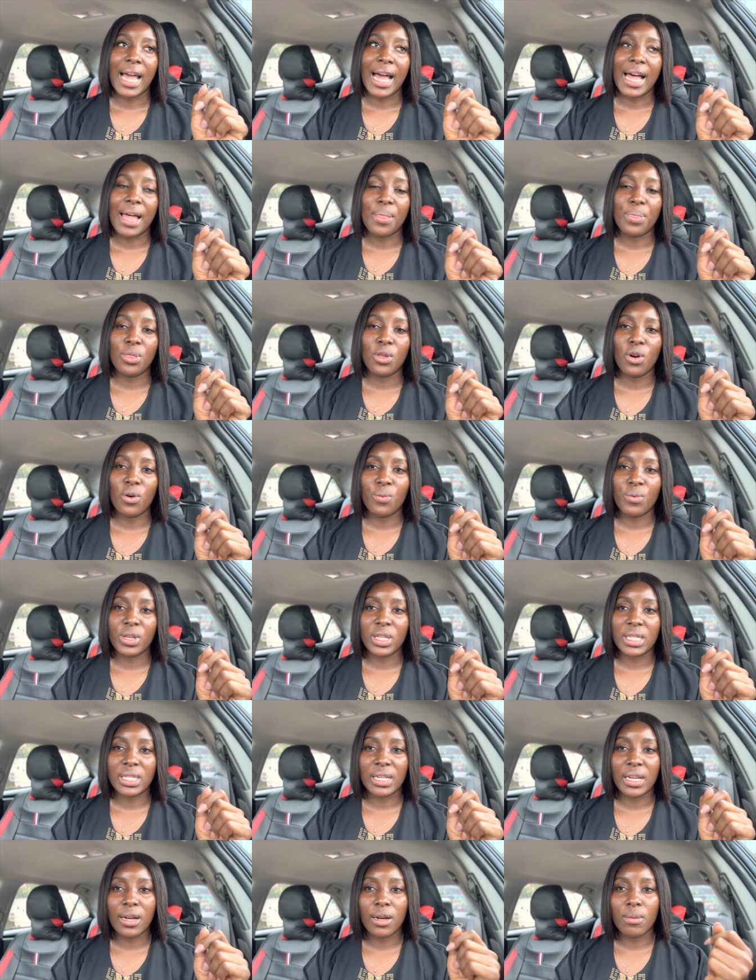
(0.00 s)
and not
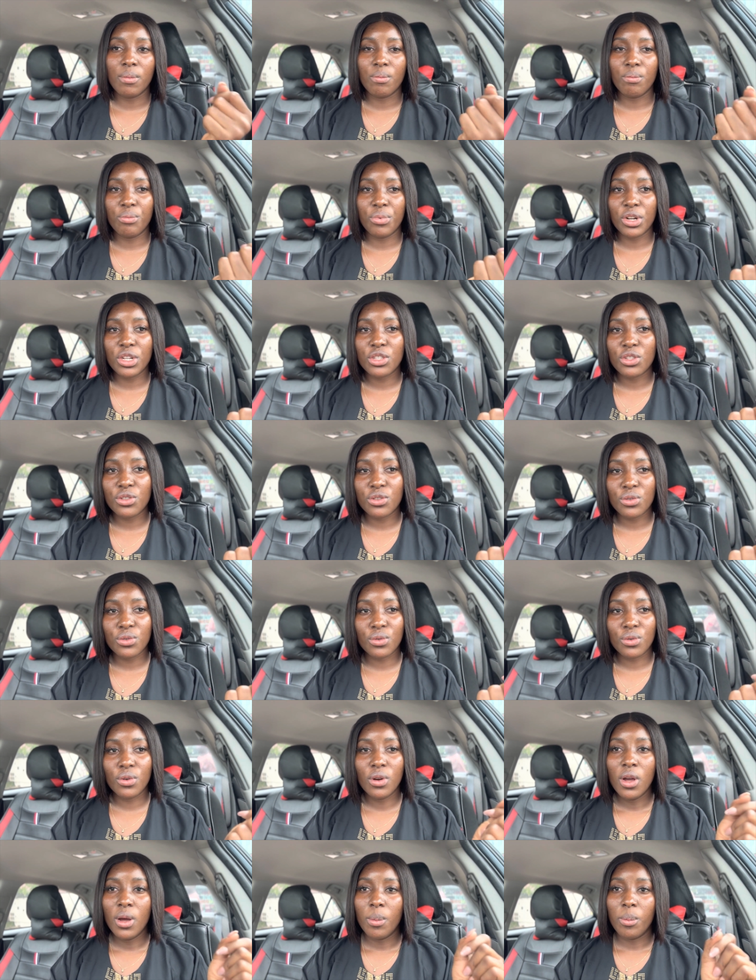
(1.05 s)
with um,
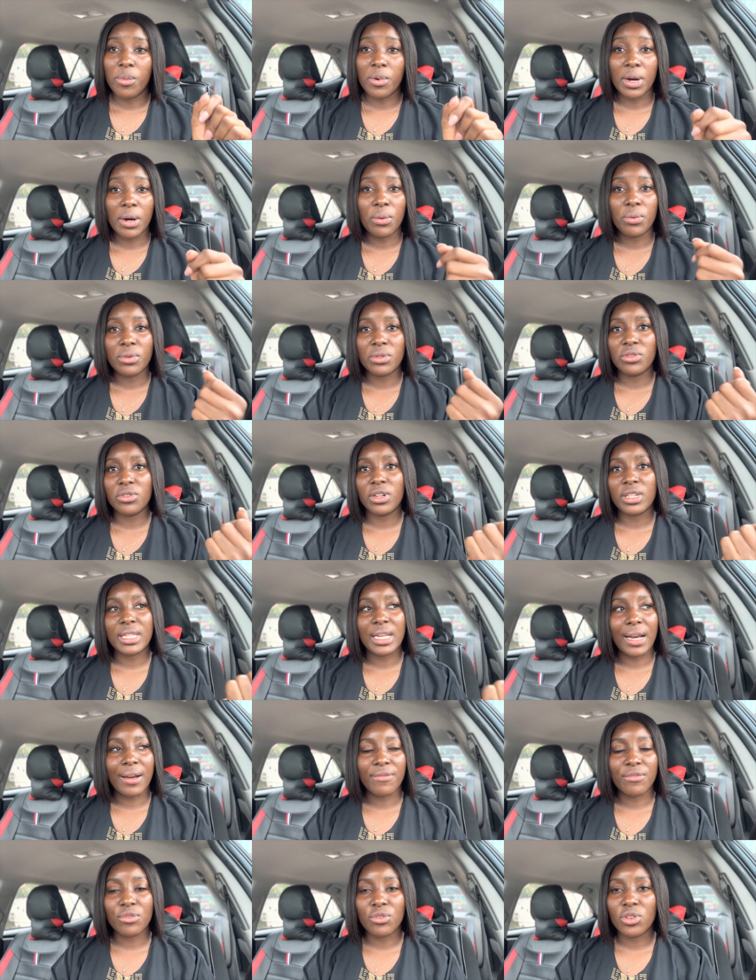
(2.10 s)
bottle but I would not
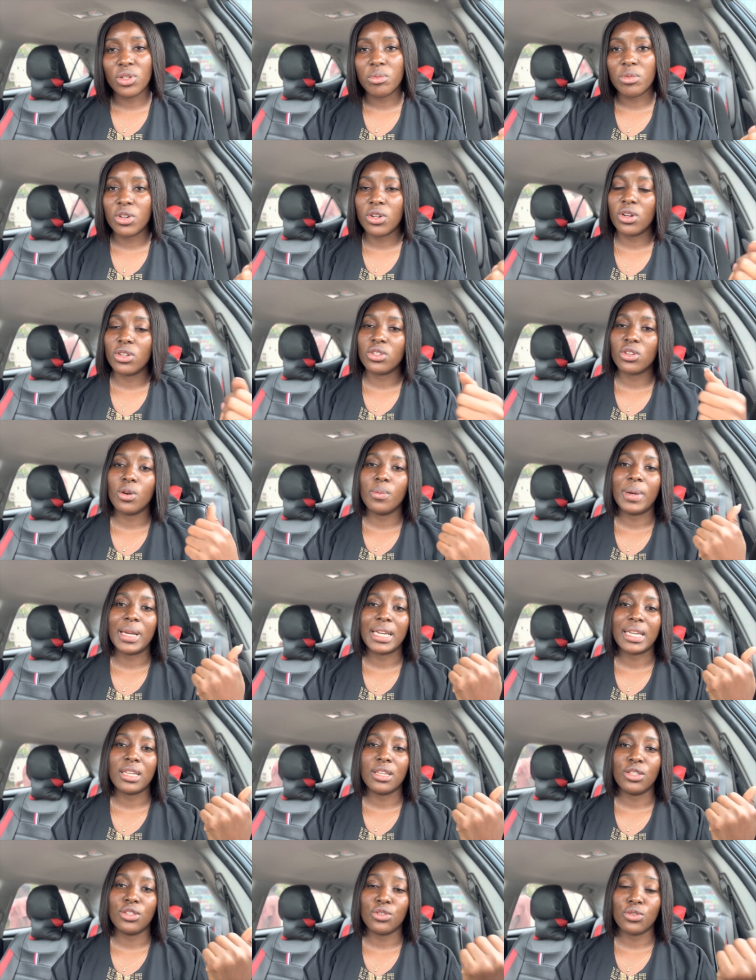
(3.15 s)
have known because all my
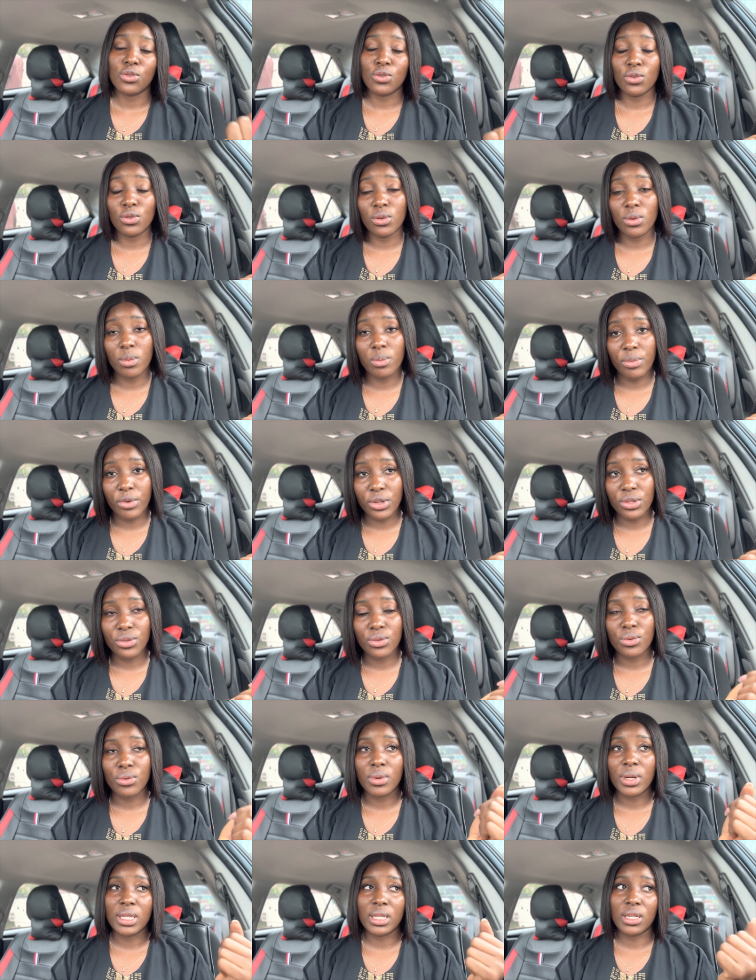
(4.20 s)
kids took
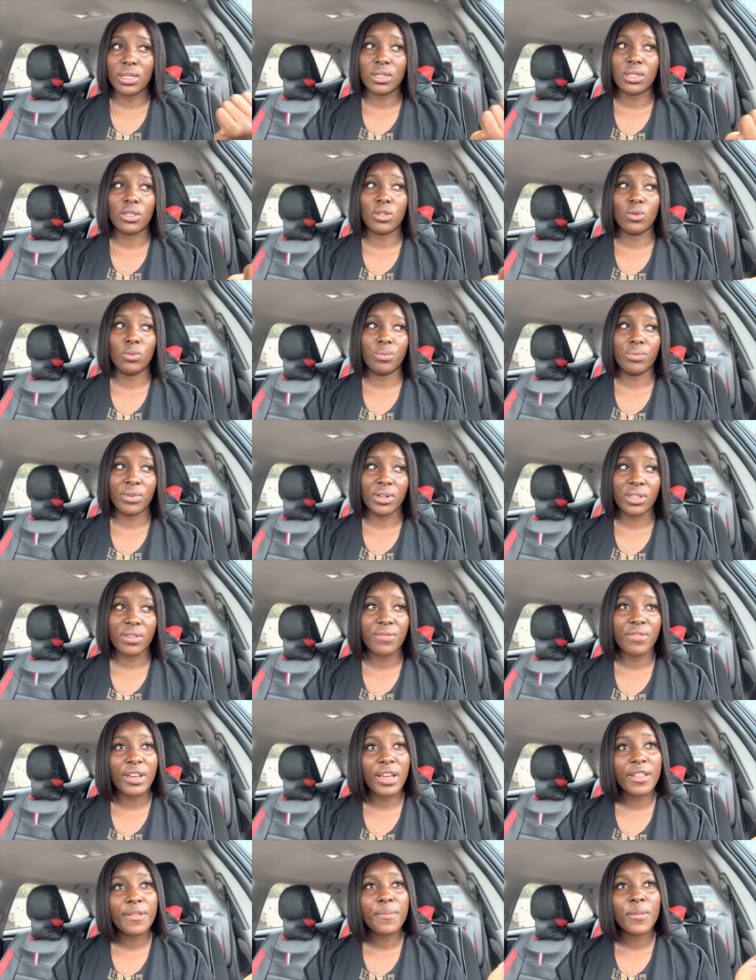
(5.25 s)
bottle and they still
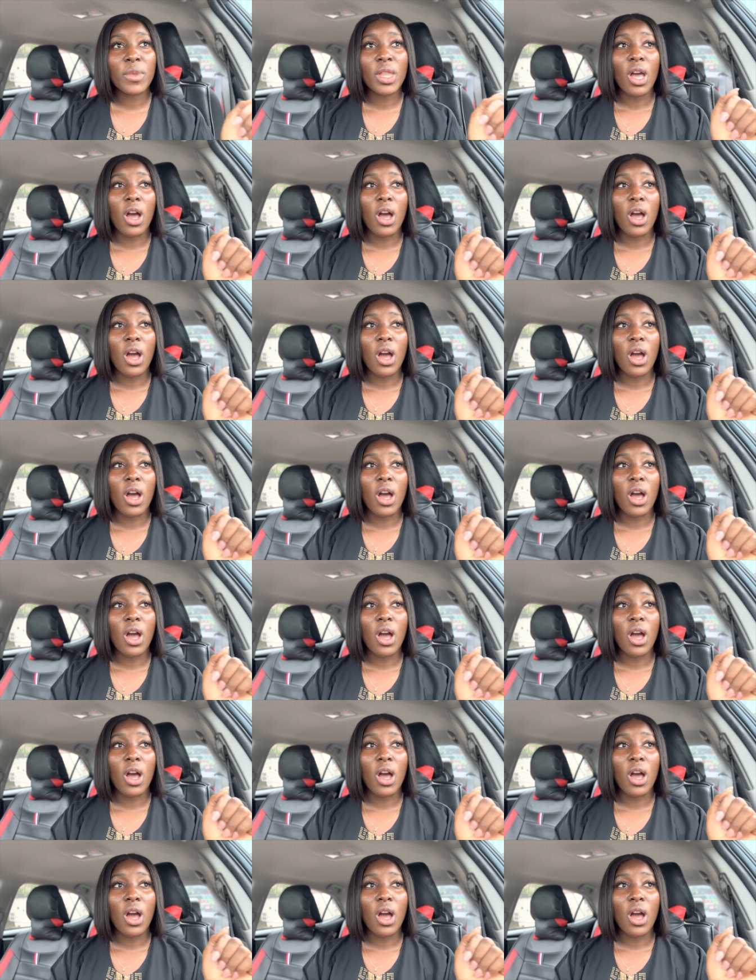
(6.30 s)
breastfed.